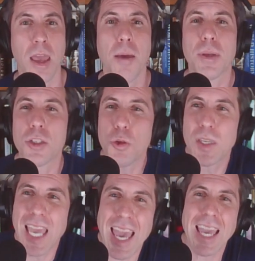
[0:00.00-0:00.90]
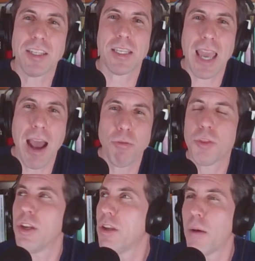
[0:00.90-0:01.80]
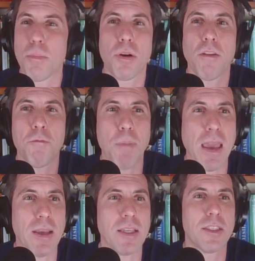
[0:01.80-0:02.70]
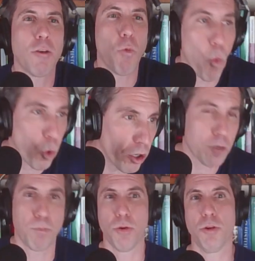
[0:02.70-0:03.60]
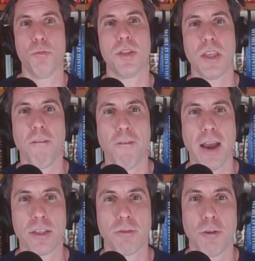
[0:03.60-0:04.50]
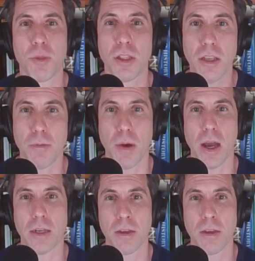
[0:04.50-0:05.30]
because you can't count the number of babies that weren't born with defects from thalidomide,